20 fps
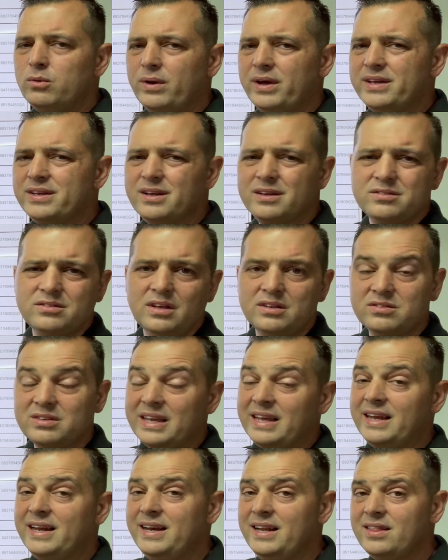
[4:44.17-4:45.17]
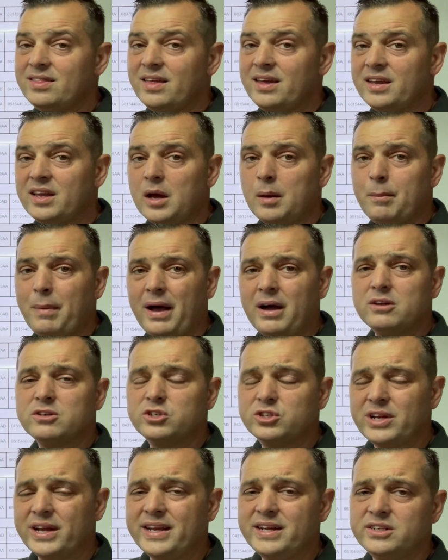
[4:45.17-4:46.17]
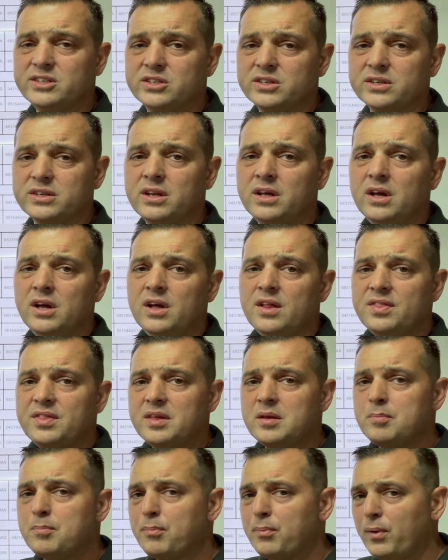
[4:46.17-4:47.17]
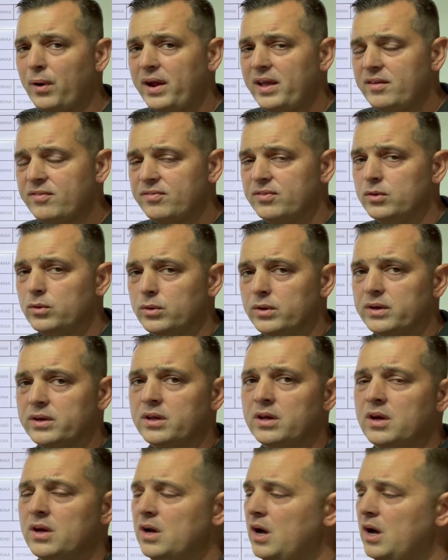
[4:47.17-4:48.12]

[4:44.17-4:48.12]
it does not say anything about changing the brake fluid,